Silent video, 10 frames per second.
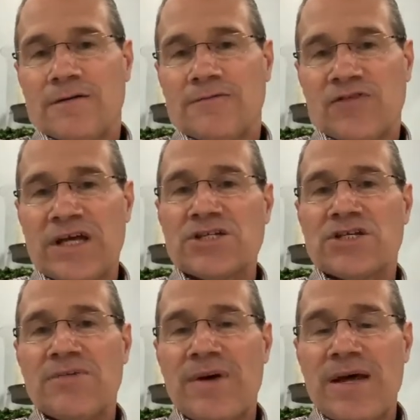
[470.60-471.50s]

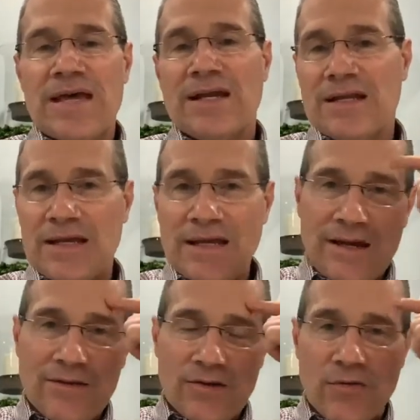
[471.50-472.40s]
fleshly man and
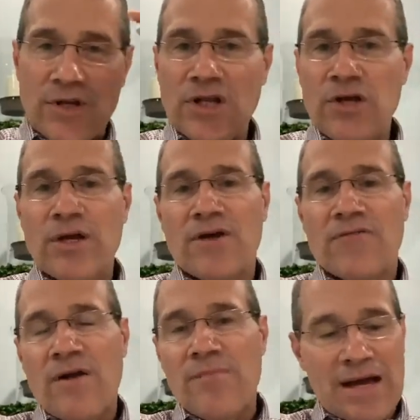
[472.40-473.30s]
in the renewing of
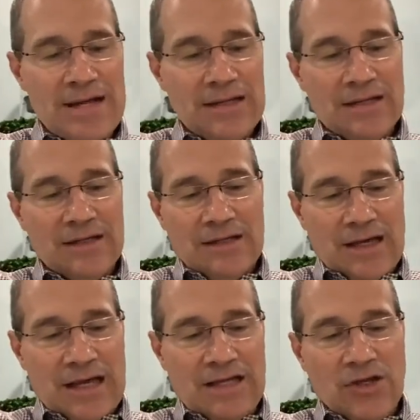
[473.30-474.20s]
our mind.
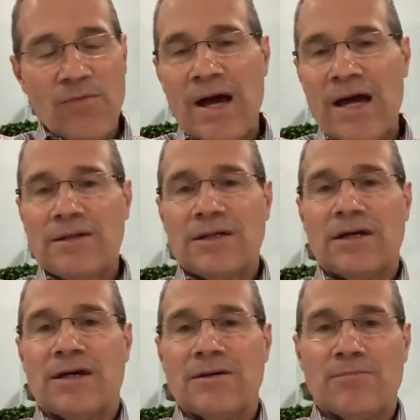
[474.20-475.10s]
And you might
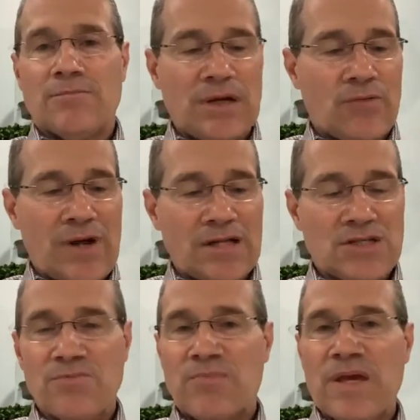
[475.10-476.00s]
be around
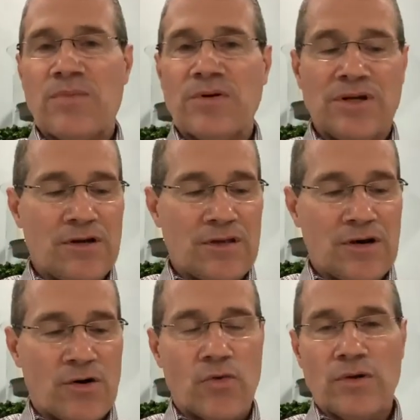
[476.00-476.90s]
some people, you know,
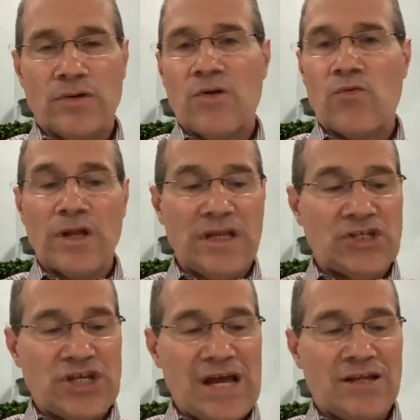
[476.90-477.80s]
that really
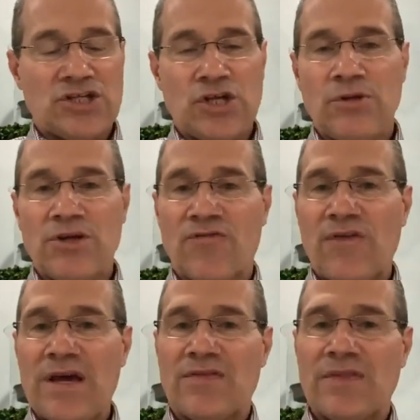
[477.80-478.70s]
challenge you in your
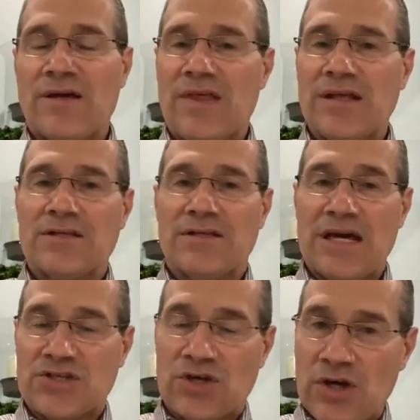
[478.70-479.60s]
faith. Now,
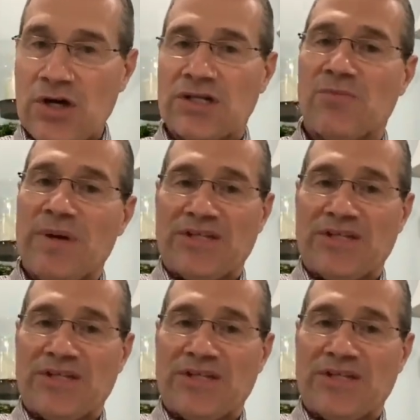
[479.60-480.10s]
that's good to be